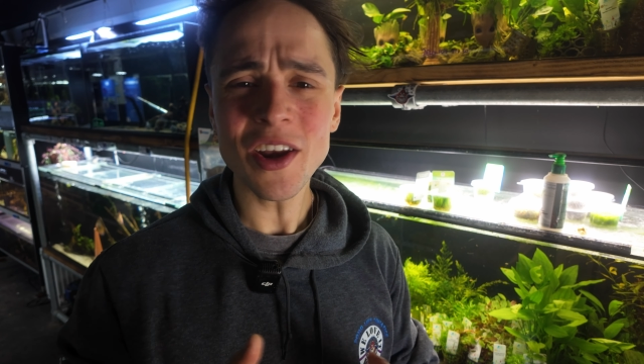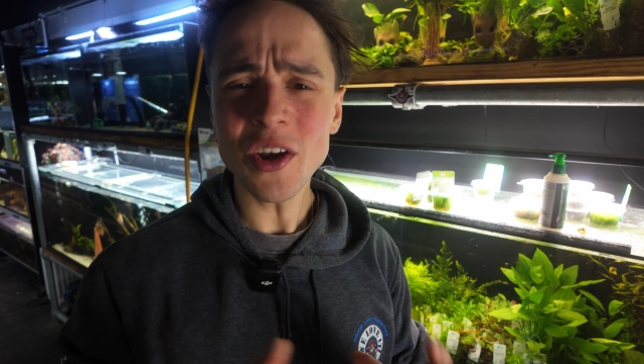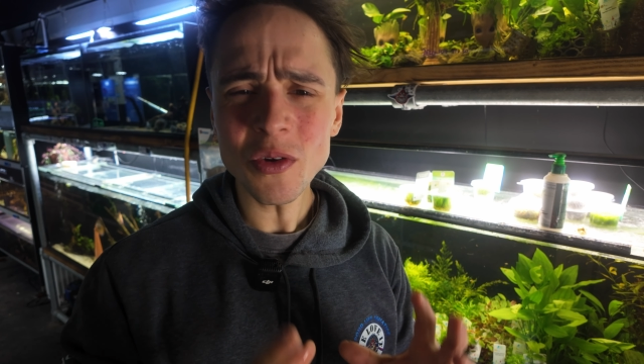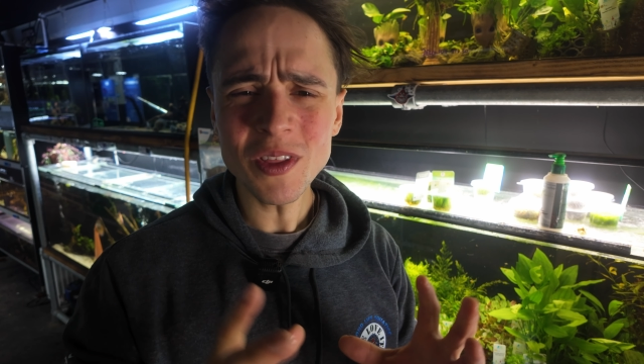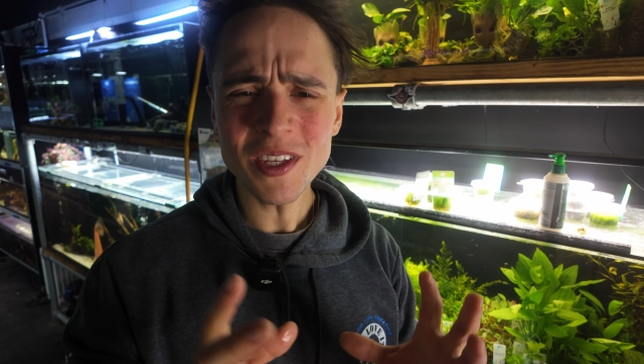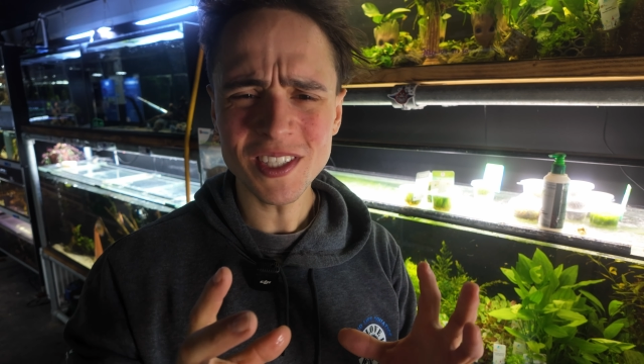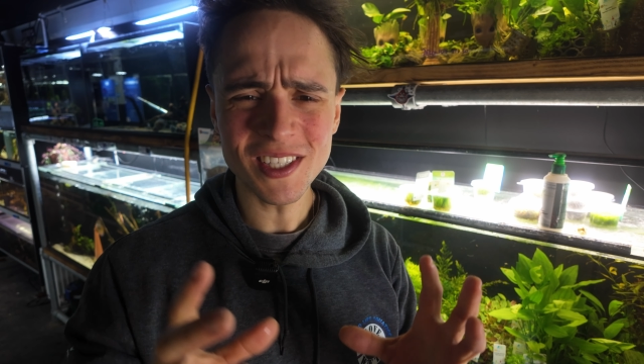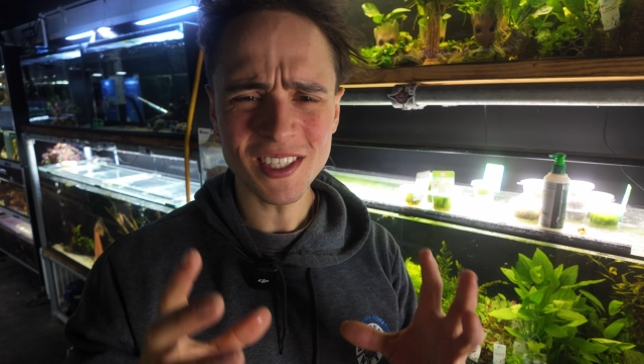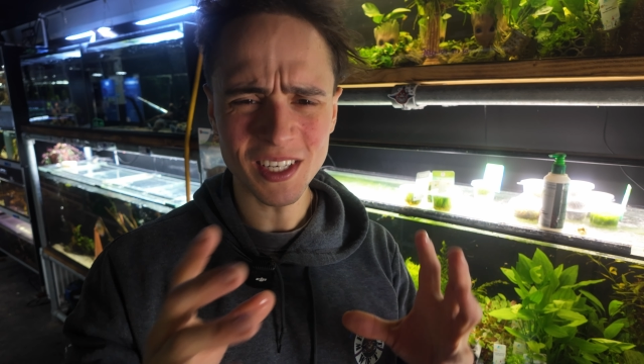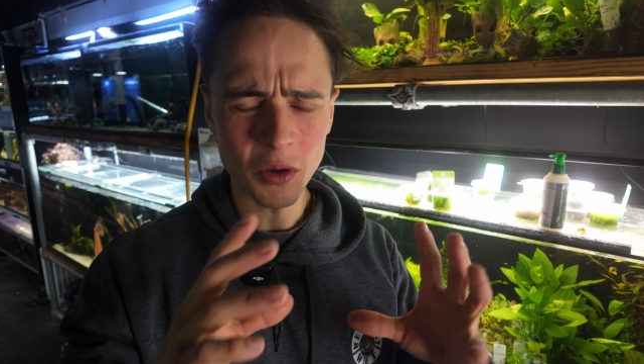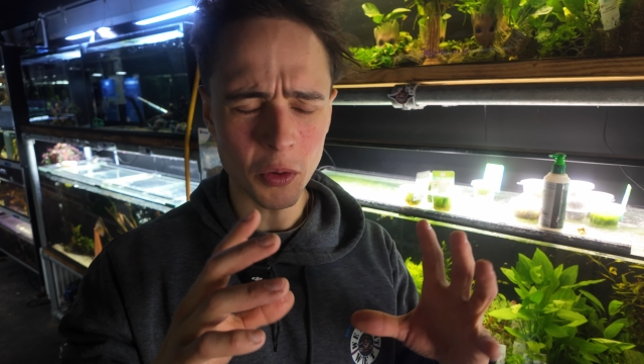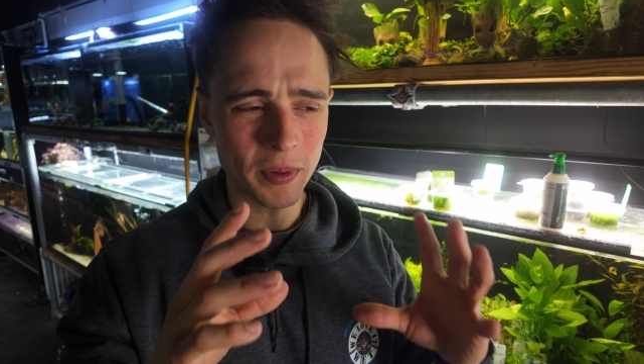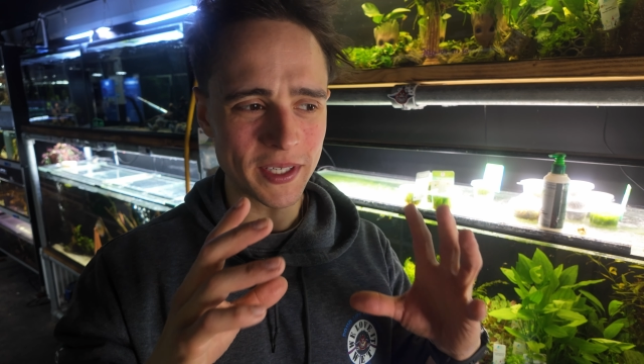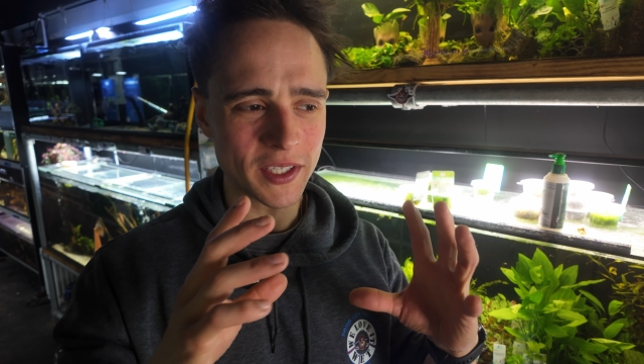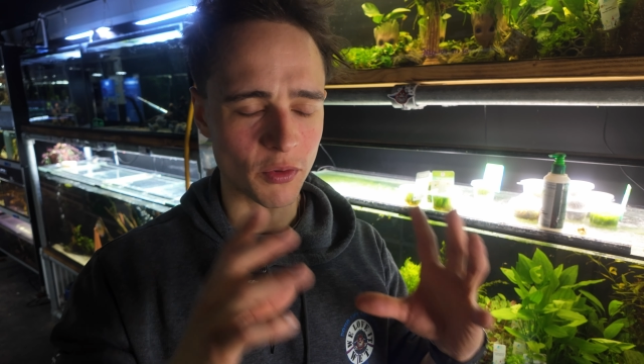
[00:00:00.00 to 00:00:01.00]
I know this is a
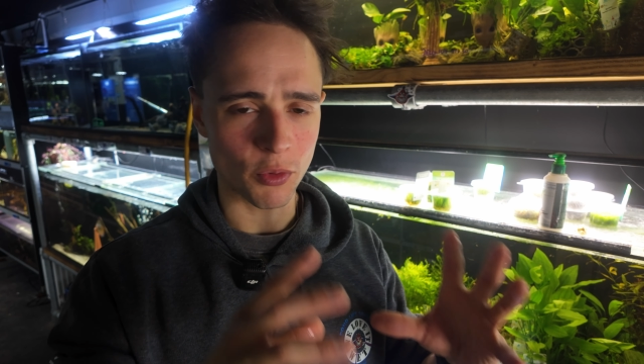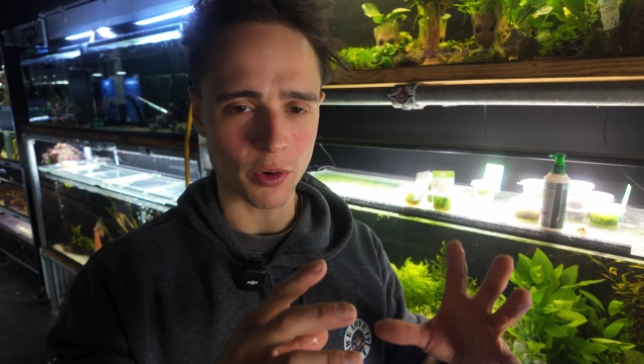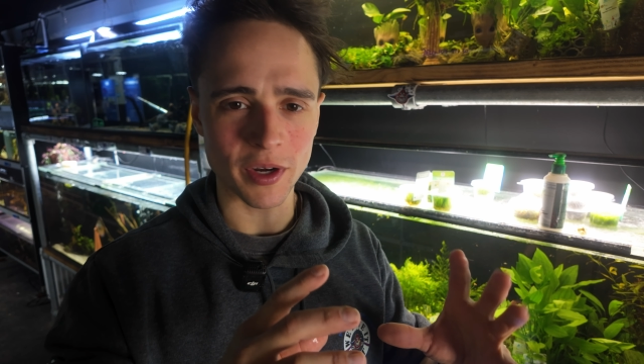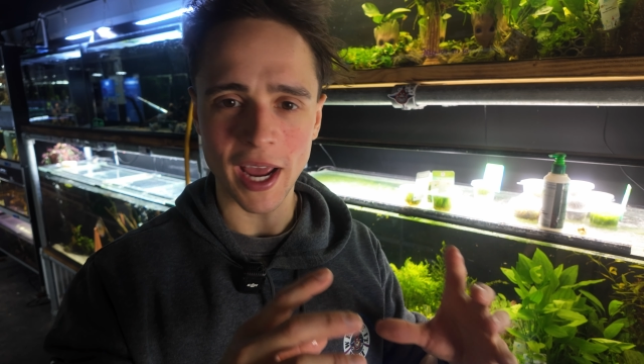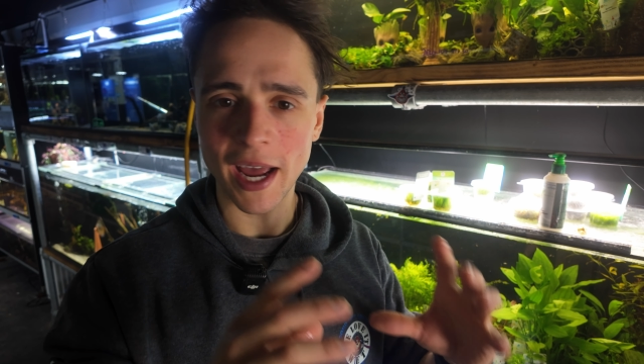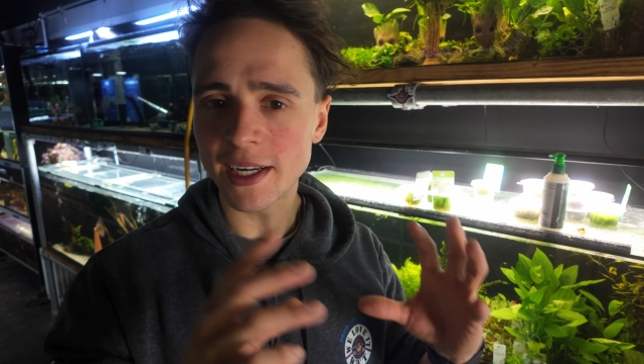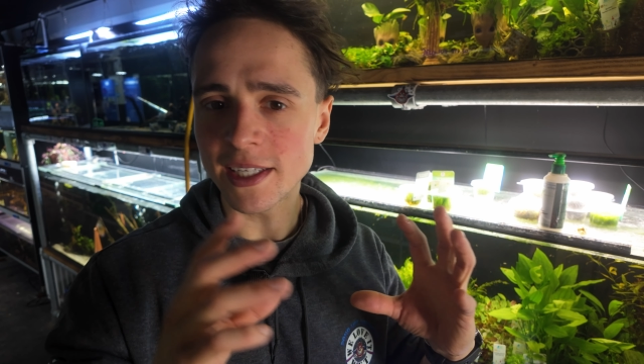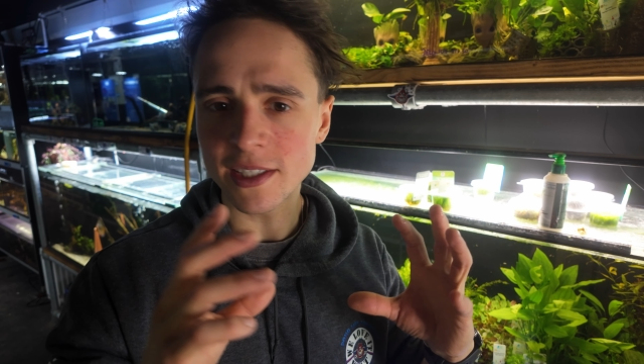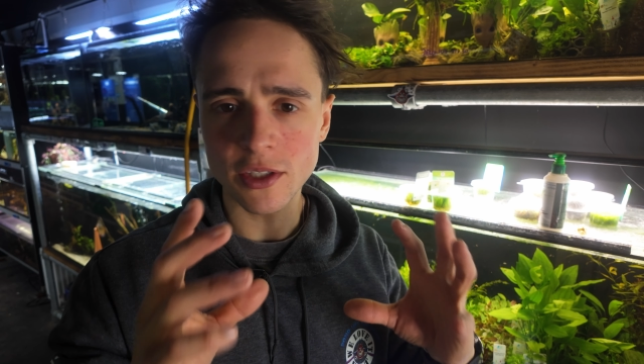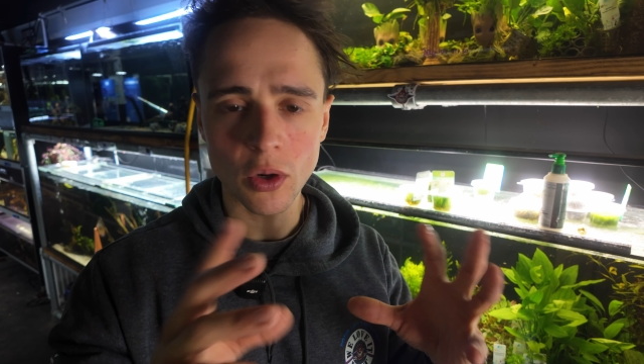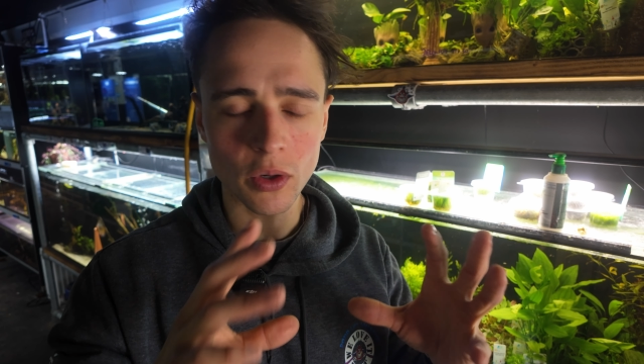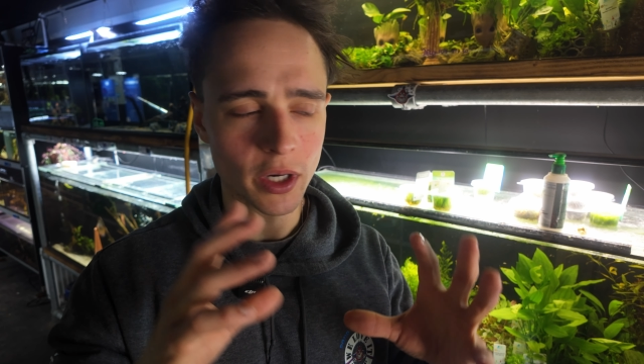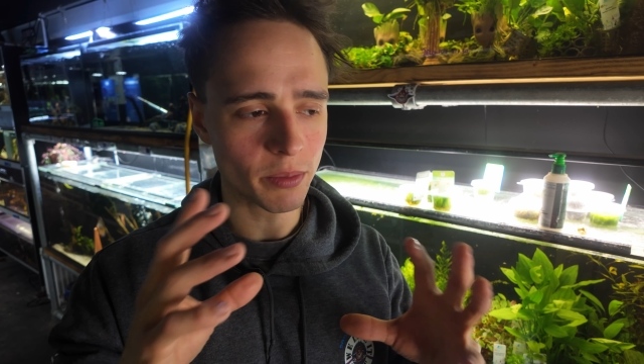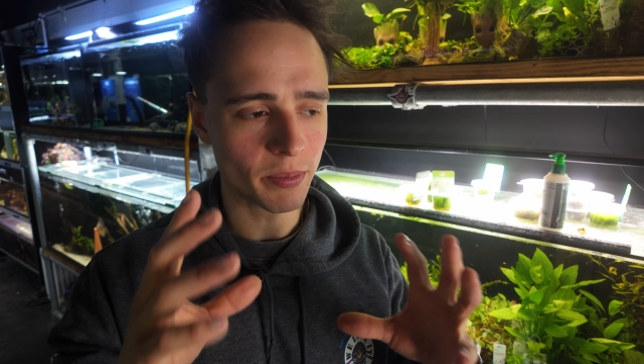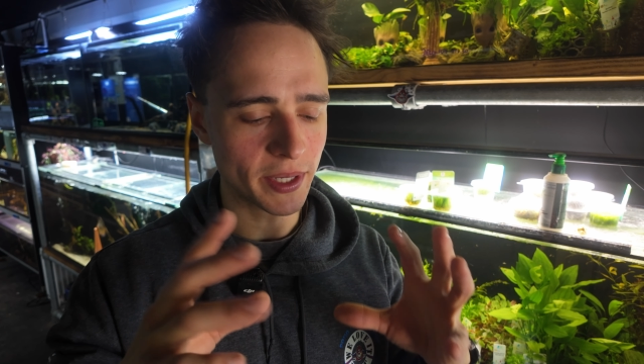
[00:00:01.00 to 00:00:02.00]
little bit different and it's
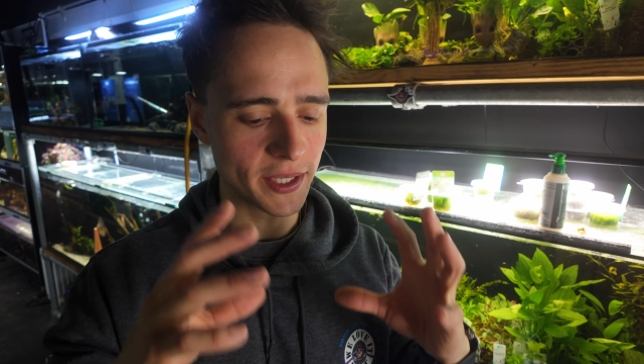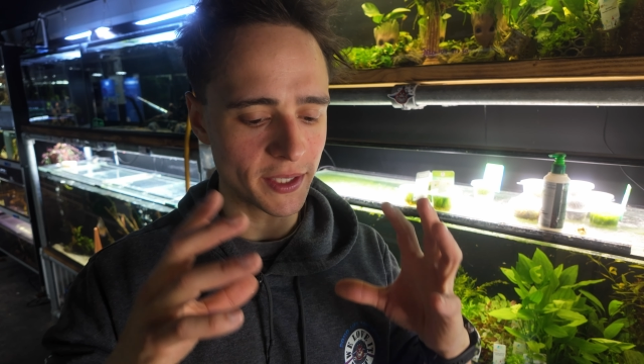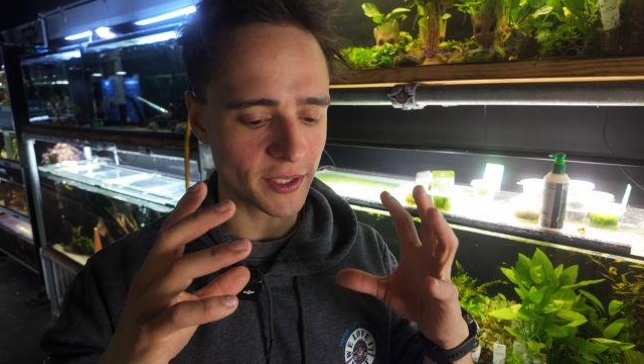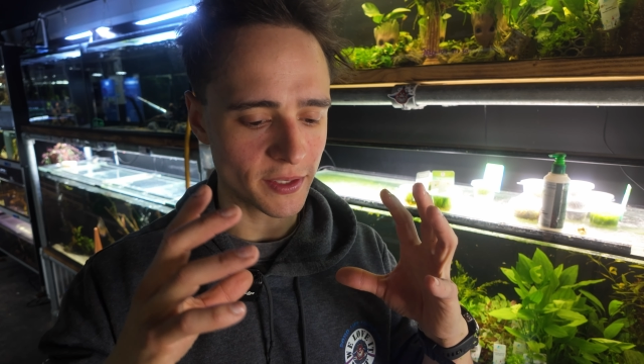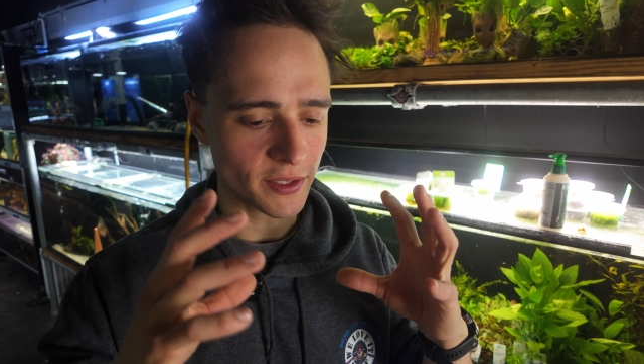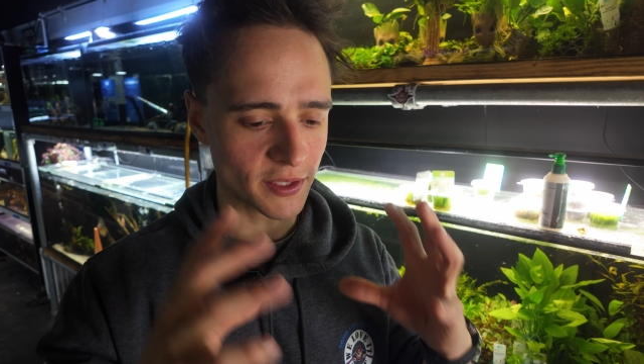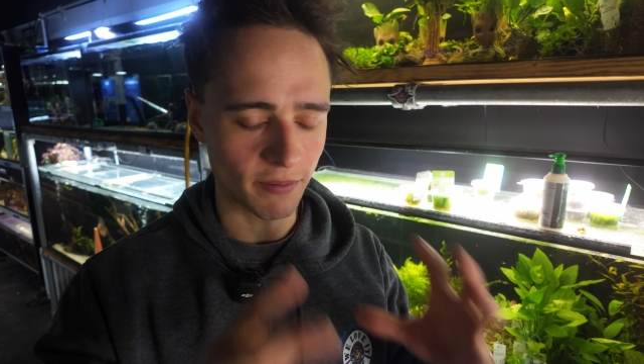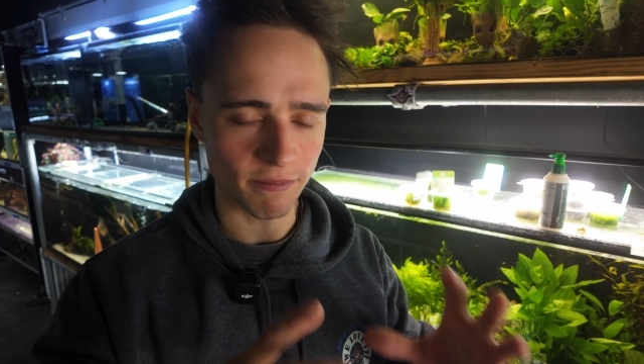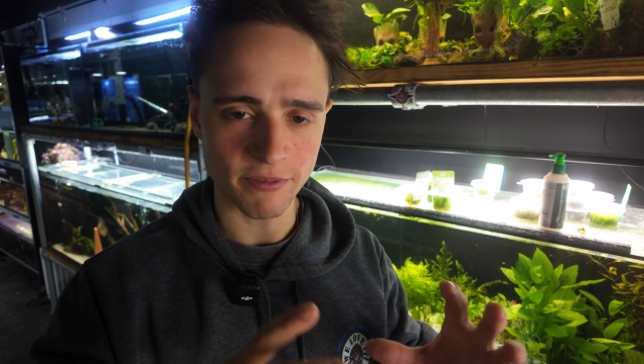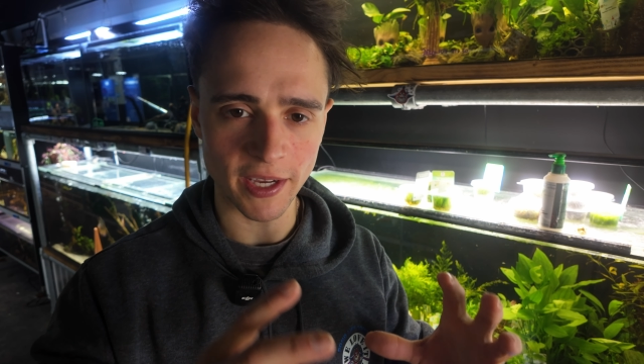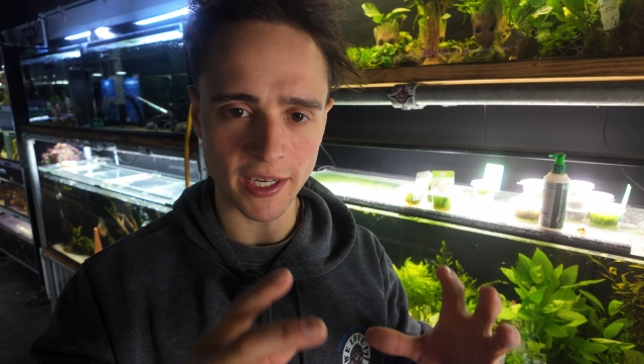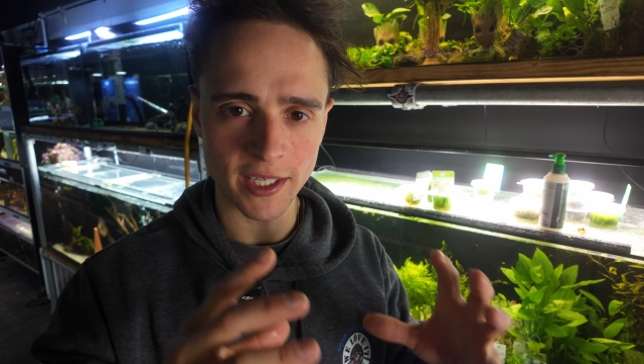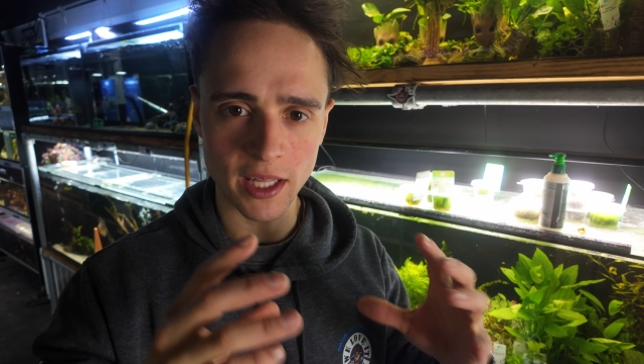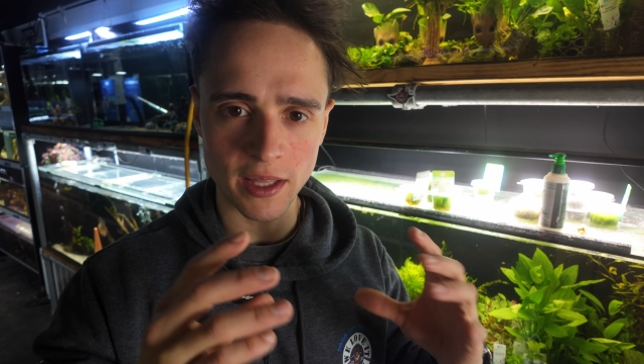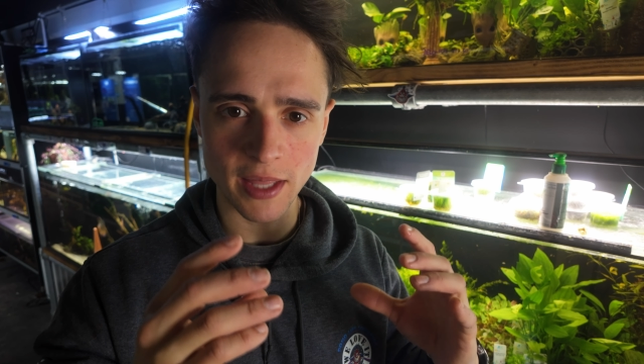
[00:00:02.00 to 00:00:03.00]
not going to be something